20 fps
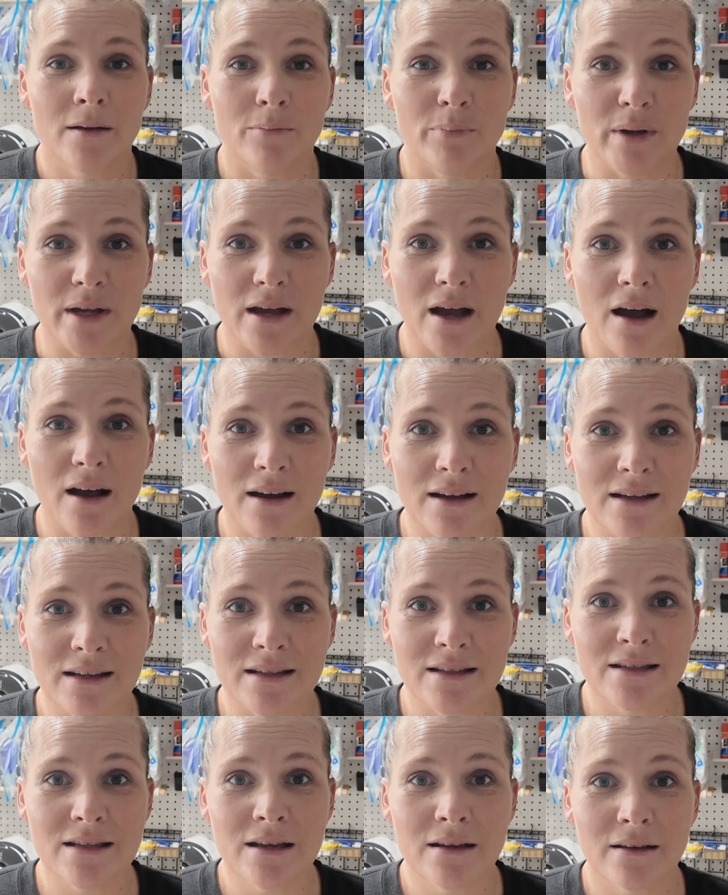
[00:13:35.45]

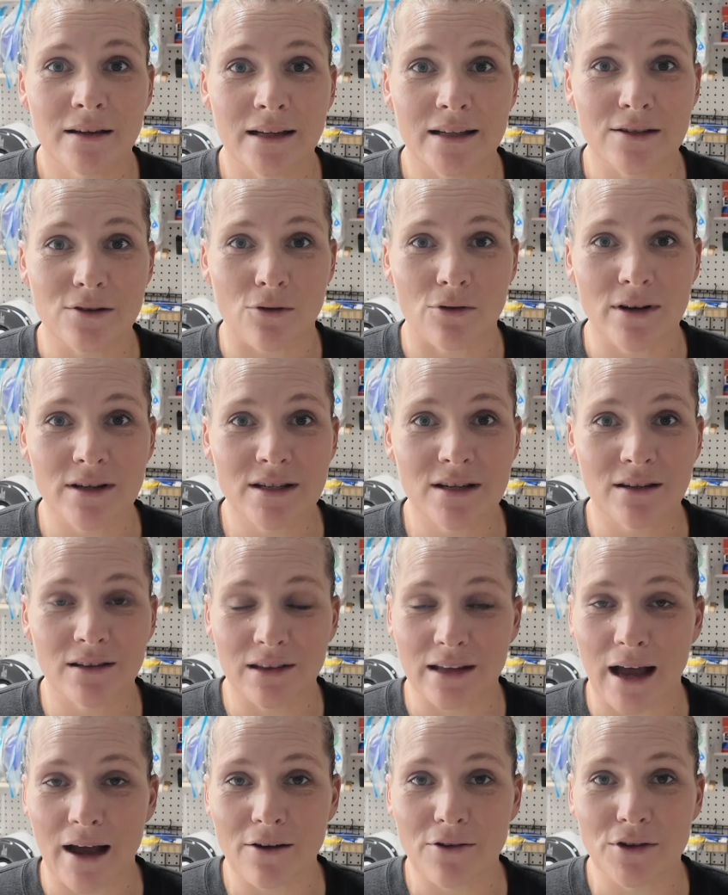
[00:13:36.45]
because it's going to
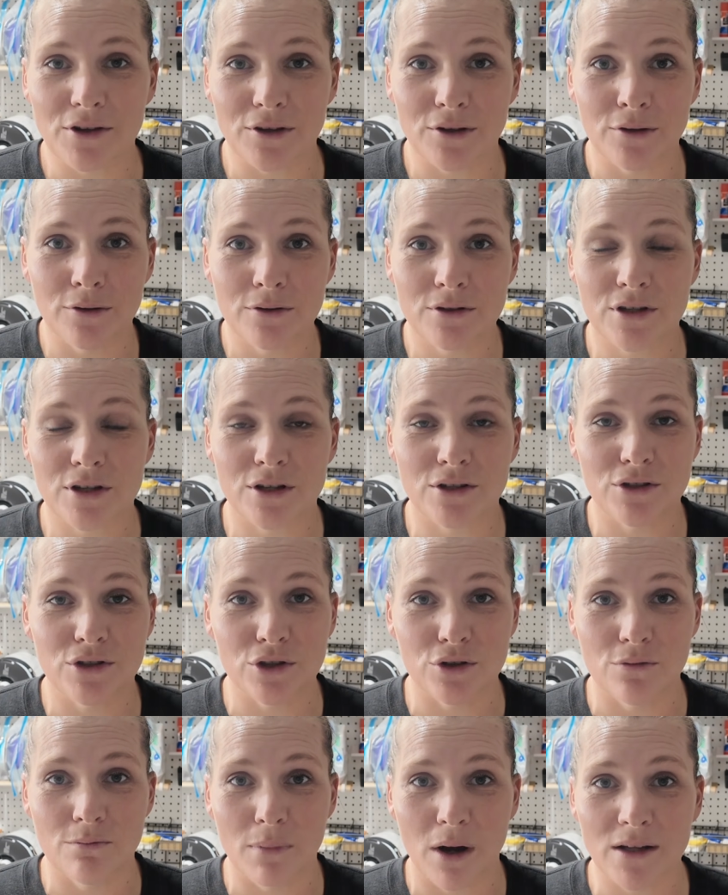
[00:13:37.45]
allow you to
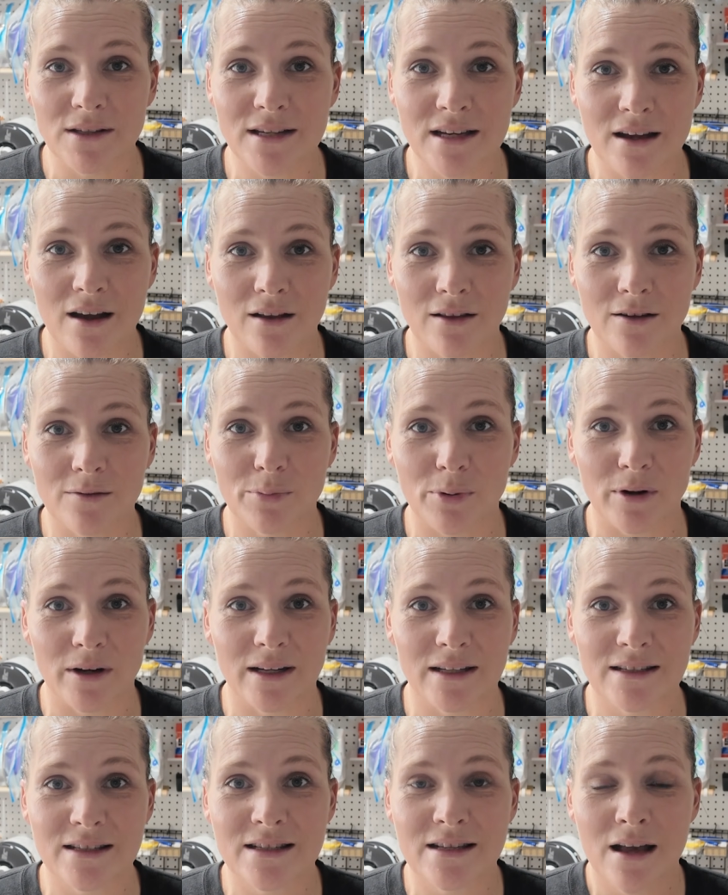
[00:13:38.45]
do multicolor
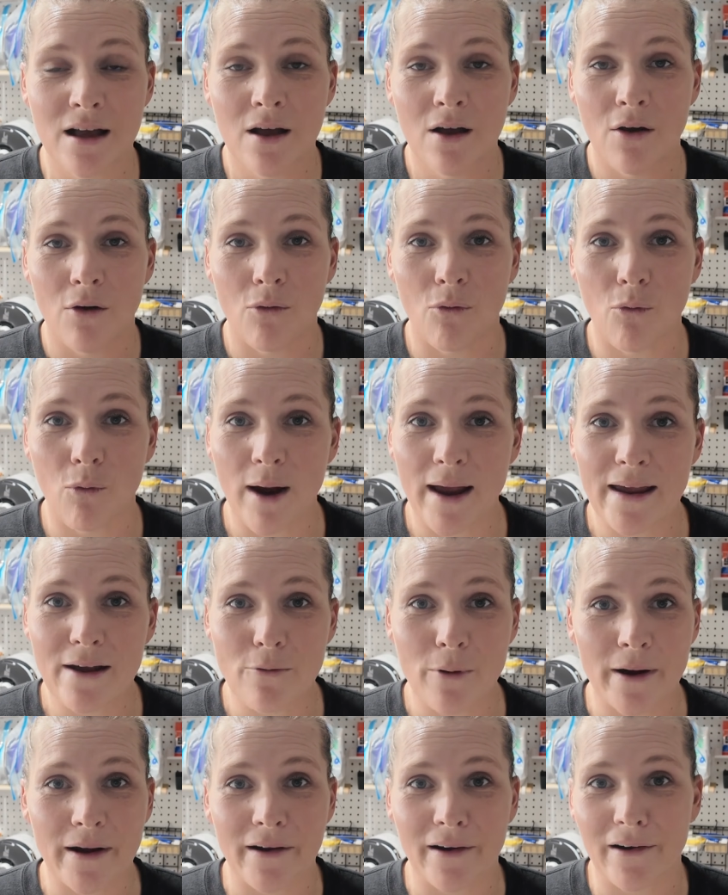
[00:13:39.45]
prints way
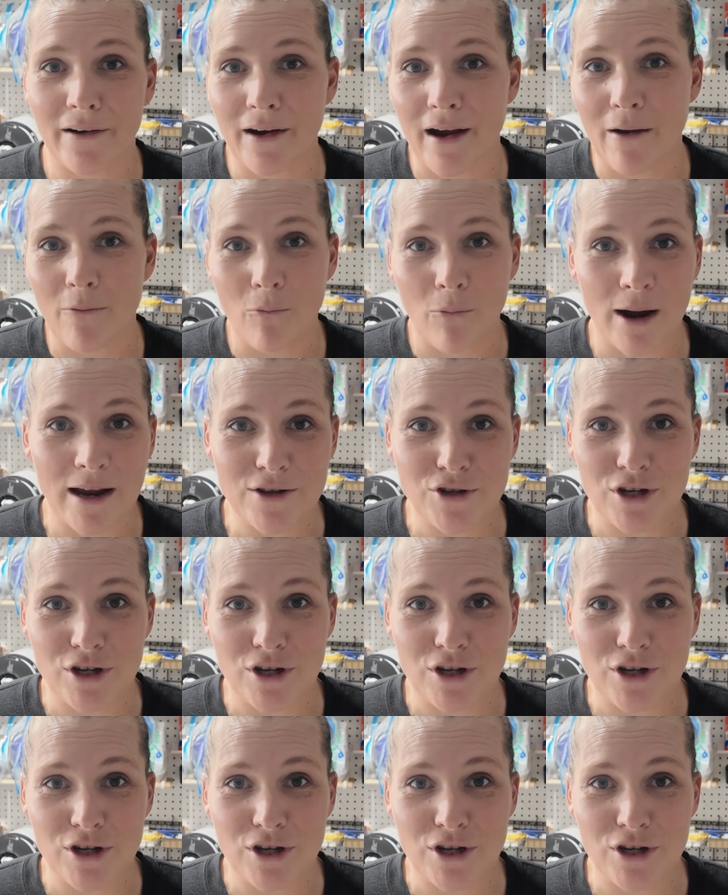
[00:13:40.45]
quicker and way